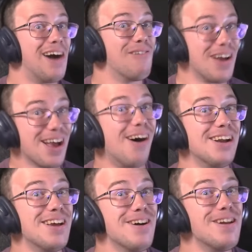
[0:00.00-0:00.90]
Where are you
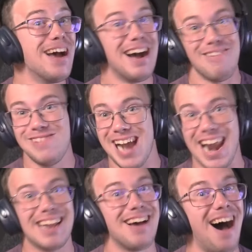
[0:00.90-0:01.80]
going, dude? We
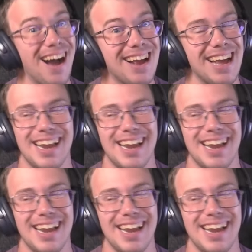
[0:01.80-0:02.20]
gotta talk."